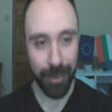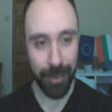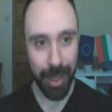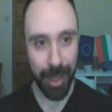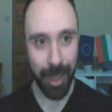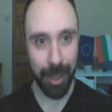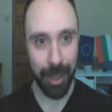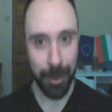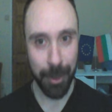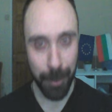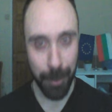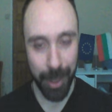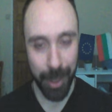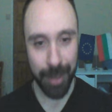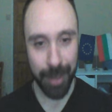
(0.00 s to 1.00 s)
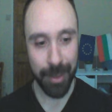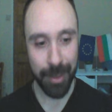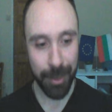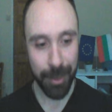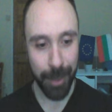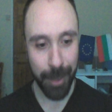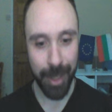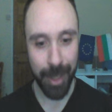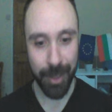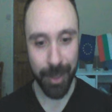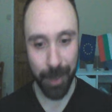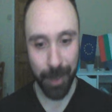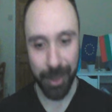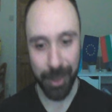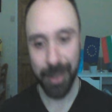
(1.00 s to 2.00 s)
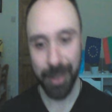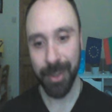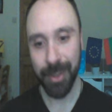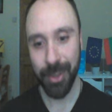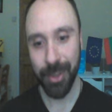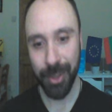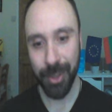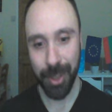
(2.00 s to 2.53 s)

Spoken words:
a great experience.